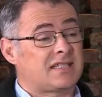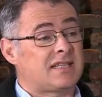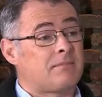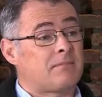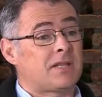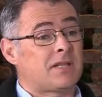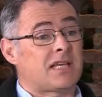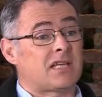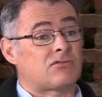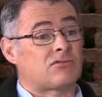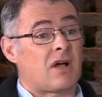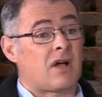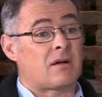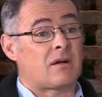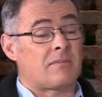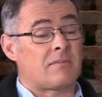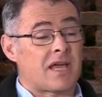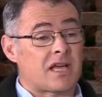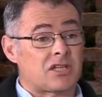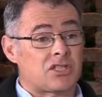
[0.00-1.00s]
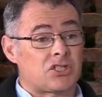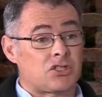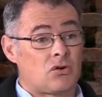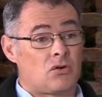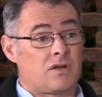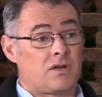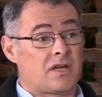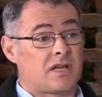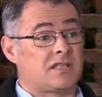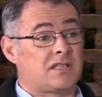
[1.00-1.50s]
And the simple things right are
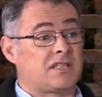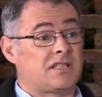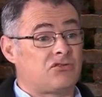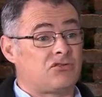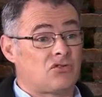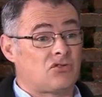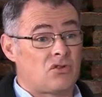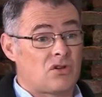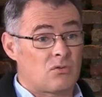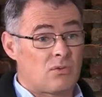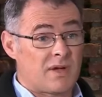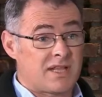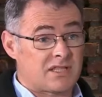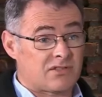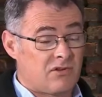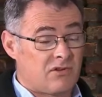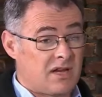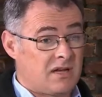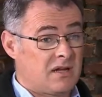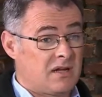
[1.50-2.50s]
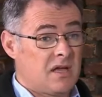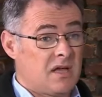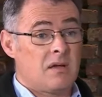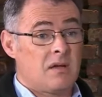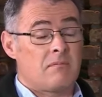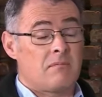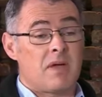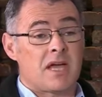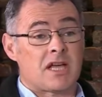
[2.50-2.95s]
making sure you can see through your windscreen,